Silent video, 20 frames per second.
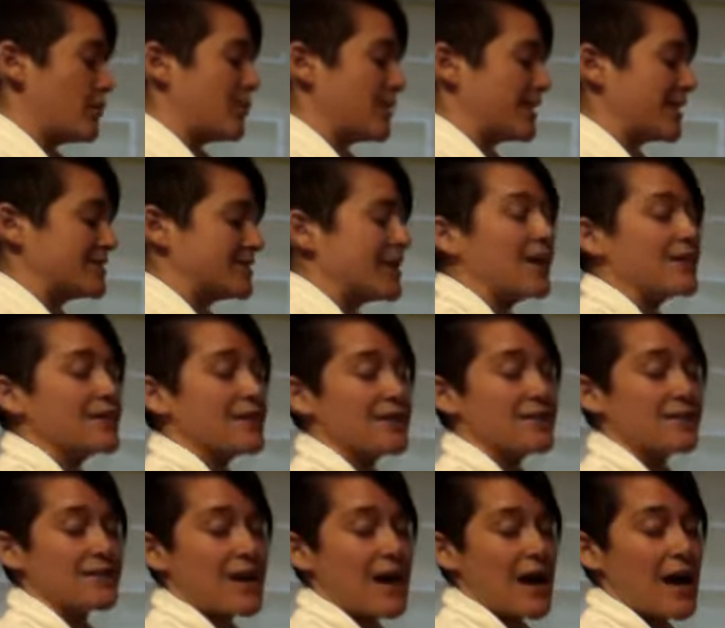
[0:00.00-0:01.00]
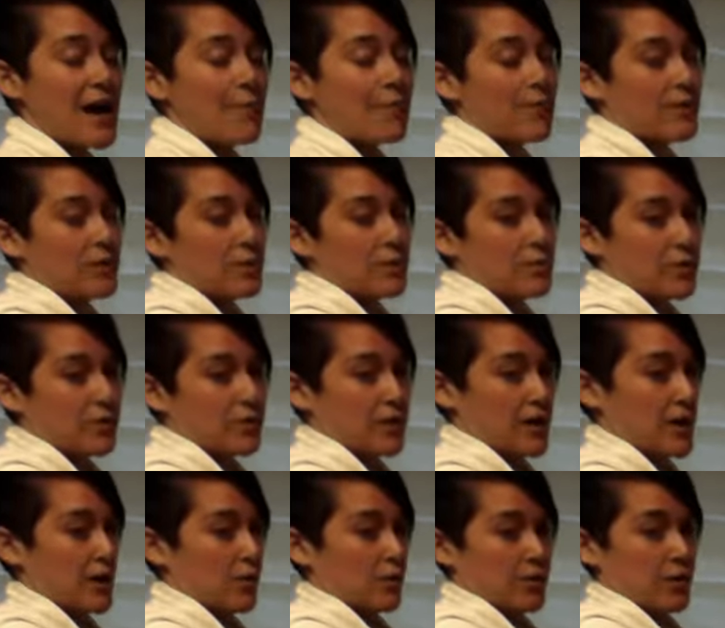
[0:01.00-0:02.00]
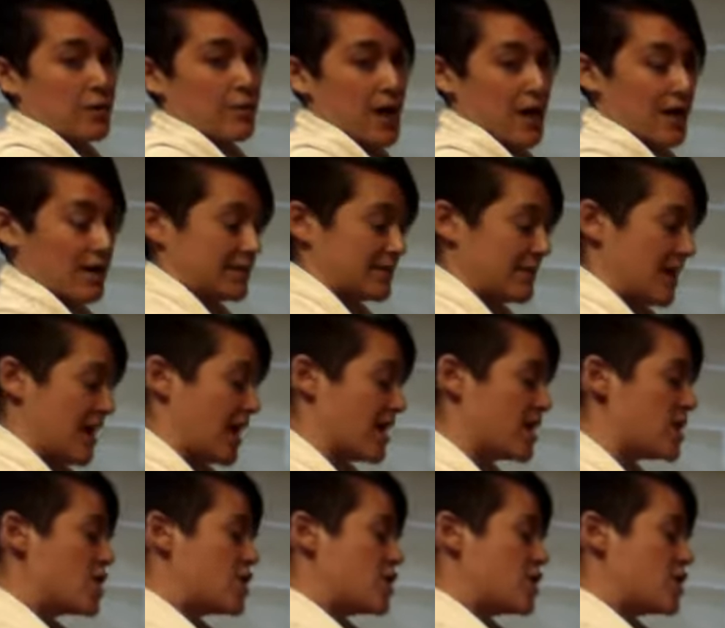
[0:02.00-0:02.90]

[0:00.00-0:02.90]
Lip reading: because that tends to happen. You pull the hair where your body's at.